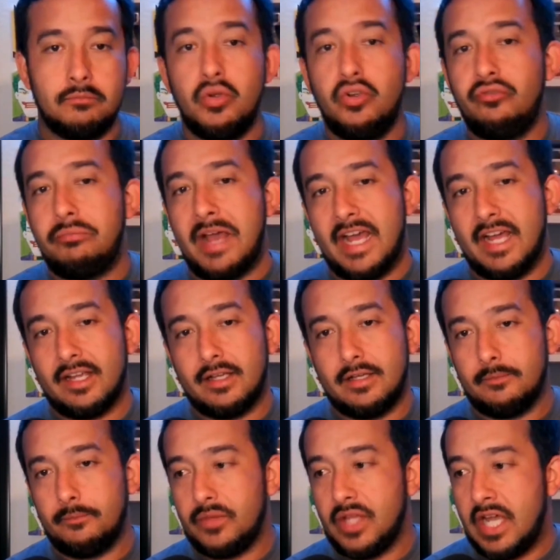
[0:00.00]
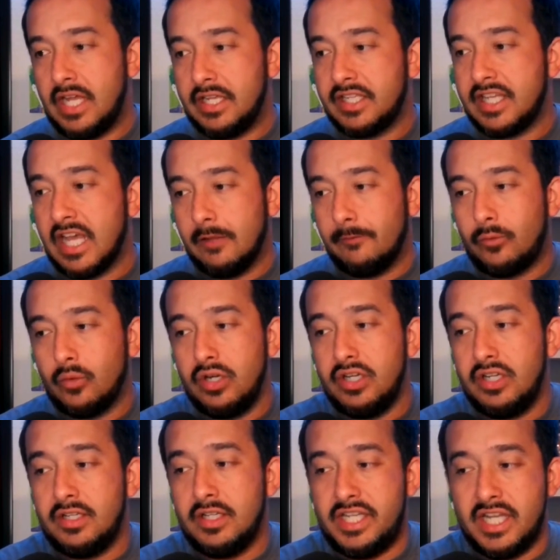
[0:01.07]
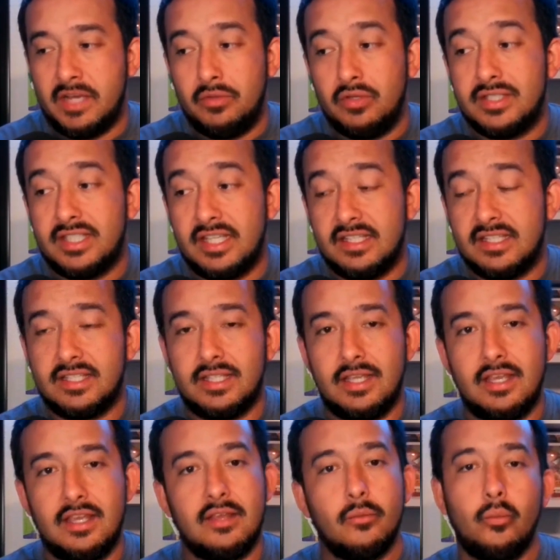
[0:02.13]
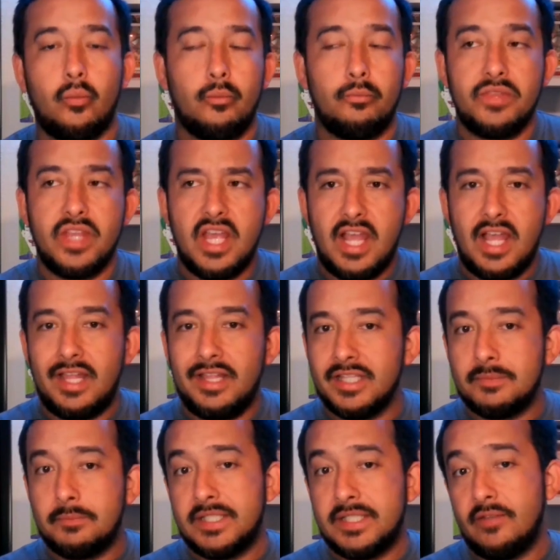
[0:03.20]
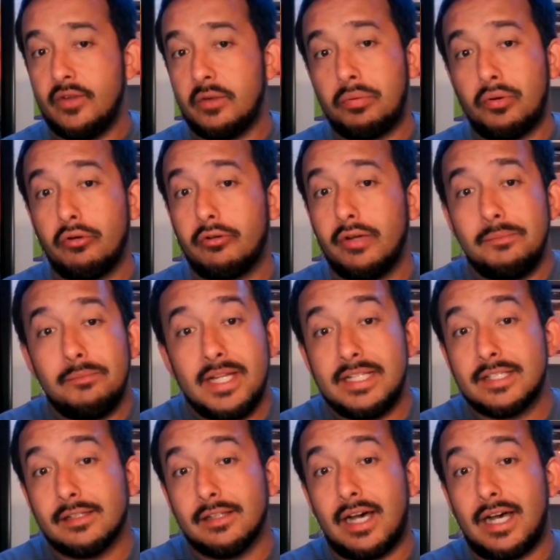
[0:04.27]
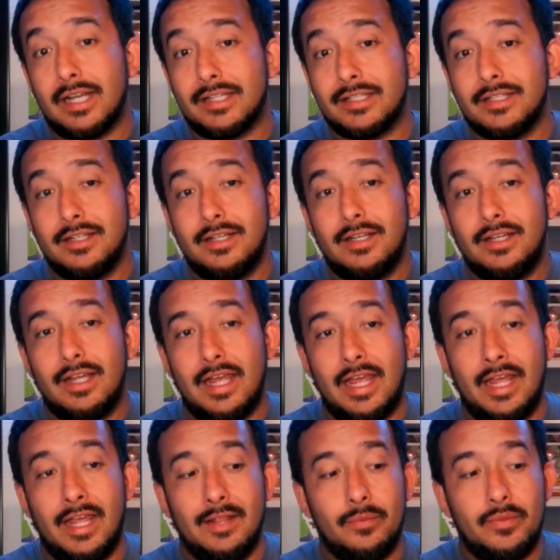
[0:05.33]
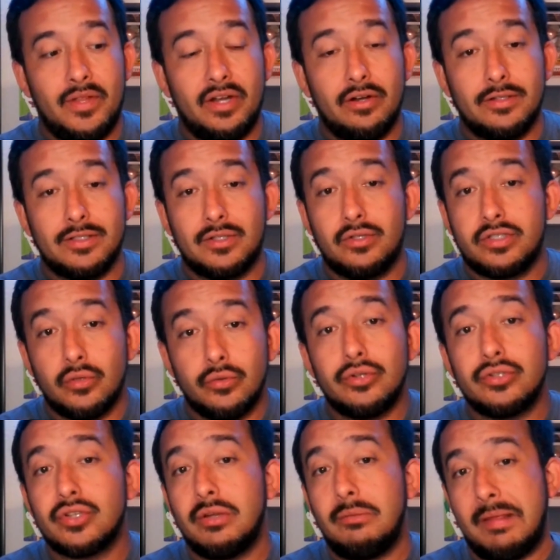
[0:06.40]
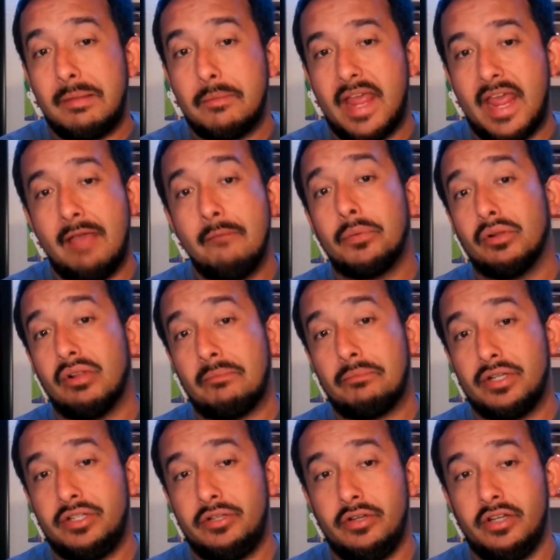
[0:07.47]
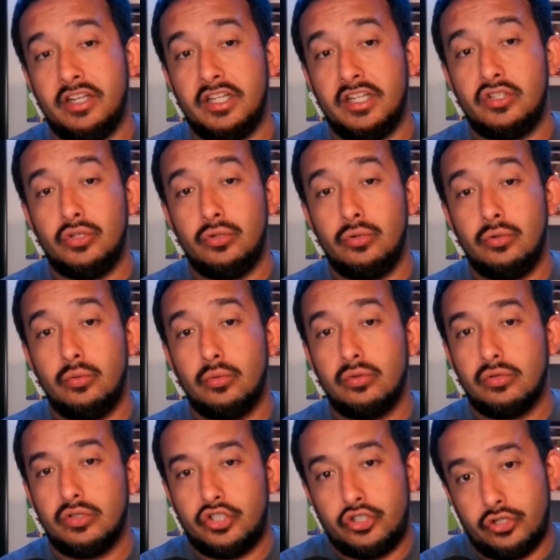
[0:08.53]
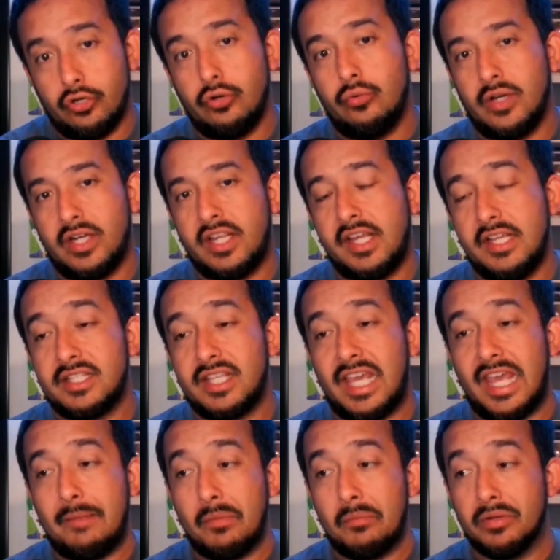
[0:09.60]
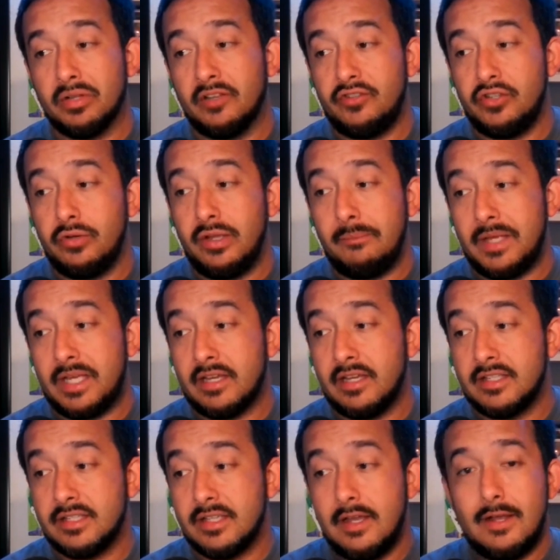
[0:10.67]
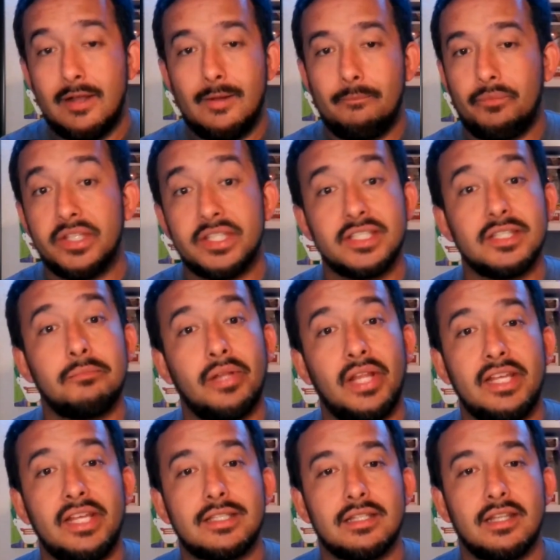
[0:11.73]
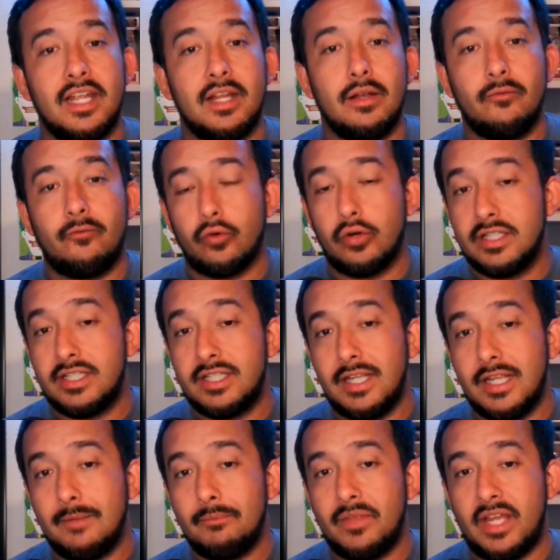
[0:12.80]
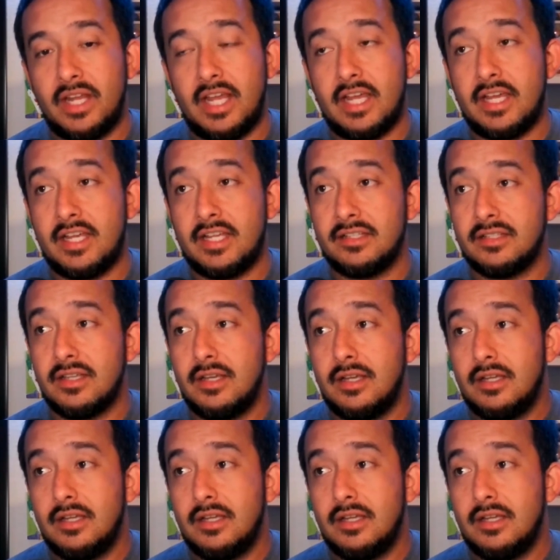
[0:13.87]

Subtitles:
moved back to California in the WCC, and this Pacific program needs a lot. And there's going to be ample opportunity to show what he's capable of doing, because this is a blank slate for a team that has,